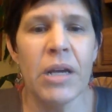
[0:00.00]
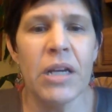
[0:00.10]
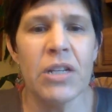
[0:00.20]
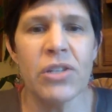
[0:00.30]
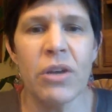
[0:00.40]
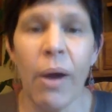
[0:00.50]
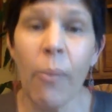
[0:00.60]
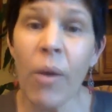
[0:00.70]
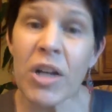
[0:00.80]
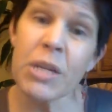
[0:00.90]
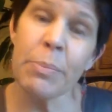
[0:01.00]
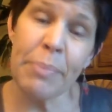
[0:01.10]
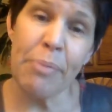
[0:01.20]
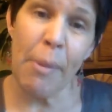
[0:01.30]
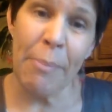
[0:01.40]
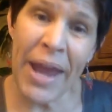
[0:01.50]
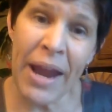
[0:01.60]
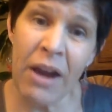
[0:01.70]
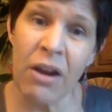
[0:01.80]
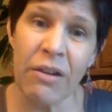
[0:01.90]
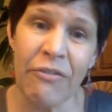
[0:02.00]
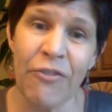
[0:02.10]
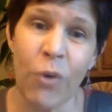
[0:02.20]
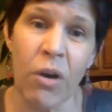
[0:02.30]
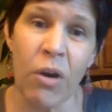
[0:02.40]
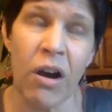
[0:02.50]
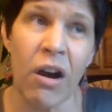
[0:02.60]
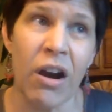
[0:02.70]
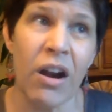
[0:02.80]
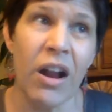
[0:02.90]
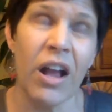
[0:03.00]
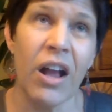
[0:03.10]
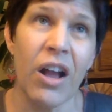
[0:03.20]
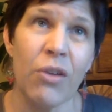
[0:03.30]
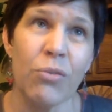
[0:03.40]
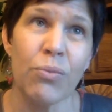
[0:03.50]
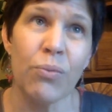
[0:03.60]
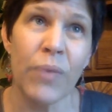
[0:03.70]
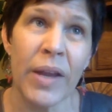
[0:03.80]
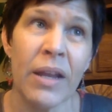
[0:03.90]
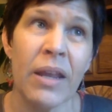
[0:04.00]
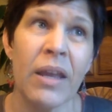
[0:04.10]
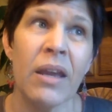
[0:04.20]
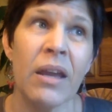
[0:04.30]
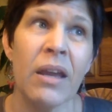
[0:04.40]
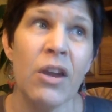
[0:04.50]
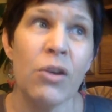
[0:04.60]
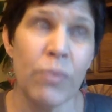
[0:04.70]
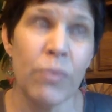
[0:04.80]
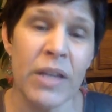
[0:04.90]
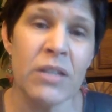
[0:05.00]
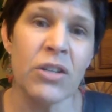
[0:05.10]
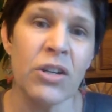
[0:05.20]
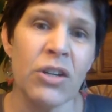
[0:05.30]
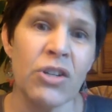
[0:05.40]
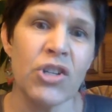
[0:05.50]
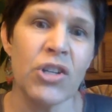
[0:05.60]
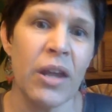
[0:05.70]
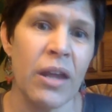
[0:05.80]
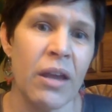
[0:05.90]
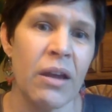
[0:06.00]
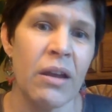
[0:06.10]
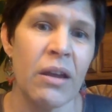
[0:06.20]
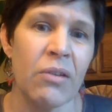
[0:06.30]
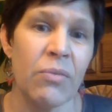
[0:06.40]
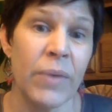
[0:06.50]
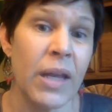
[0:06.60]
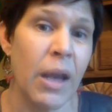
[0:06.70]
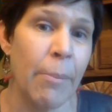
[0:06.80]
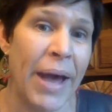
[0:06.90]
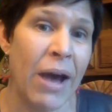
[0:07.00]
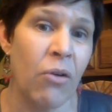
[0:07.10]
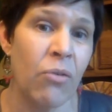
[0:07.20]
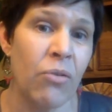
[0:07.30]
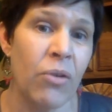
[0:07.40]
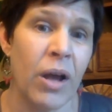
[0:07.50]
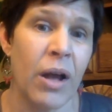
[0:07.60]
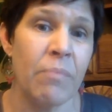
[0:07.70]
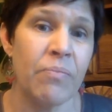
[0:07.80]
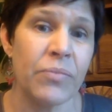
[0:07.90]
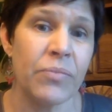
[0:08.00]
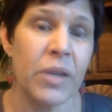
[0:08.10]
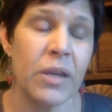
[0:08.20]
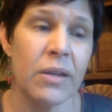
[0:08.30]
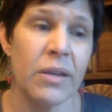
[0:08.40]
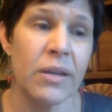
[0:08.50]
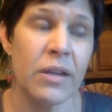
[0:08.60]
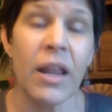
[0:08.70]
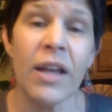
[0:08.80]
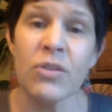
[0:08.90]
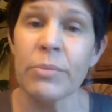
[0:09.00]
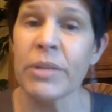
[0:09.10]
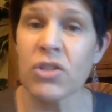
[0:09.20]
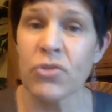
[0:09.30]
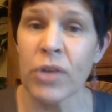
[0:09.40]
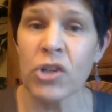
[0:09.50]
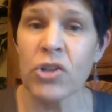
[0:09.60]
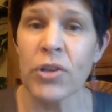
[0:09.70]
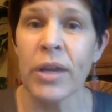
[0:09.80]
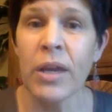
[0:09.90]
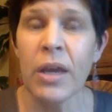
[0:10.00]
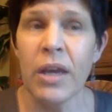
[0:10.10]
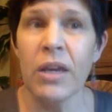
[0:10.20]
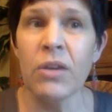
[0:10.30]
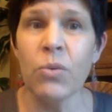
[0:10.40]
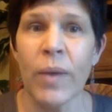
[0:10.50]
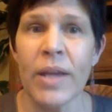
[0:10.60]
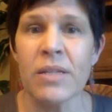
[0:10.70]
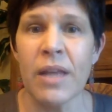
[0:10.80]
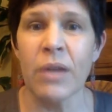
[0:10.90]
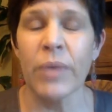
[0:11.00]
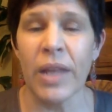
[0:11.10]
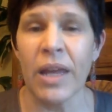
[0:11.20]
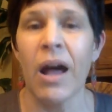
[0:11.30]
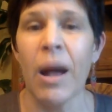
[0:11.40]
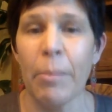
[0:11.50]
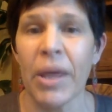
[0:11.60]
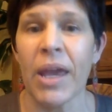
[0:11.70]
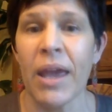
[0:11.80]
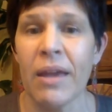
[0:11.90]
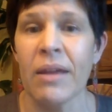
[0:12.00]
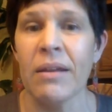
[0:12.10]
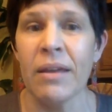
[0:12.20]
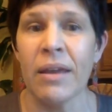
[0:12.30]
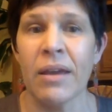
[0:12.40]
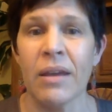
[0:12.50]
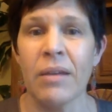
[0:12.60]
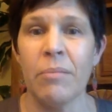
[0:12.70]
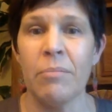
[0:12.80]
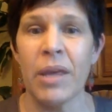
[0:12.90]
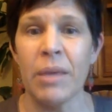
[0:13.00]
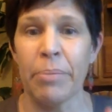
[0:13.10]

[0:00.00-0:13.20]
So I want you to be prepared for reading research and reading about classroom instruction in ways that really complicate and may